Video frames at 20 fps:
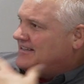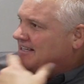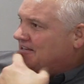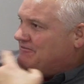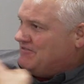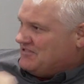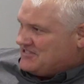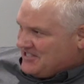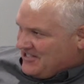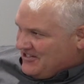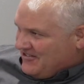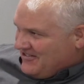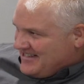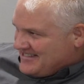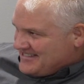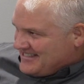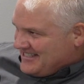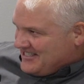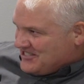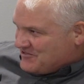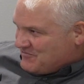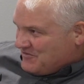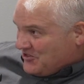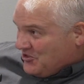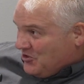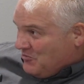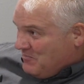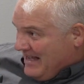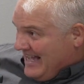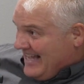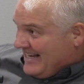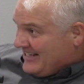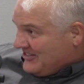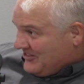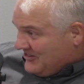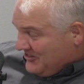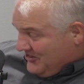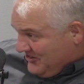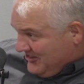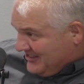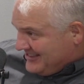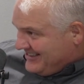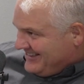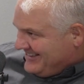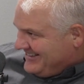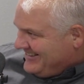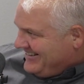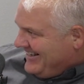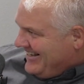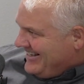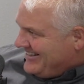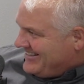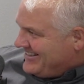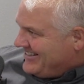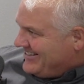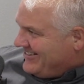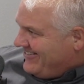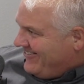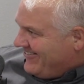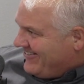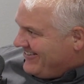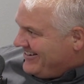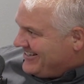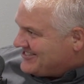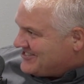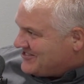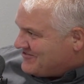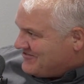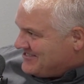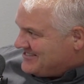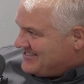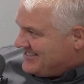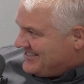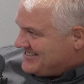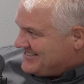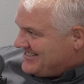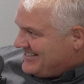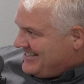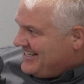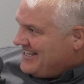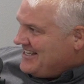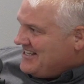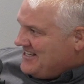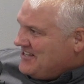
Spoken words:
And what's interesting is we go back and look at the RX 360.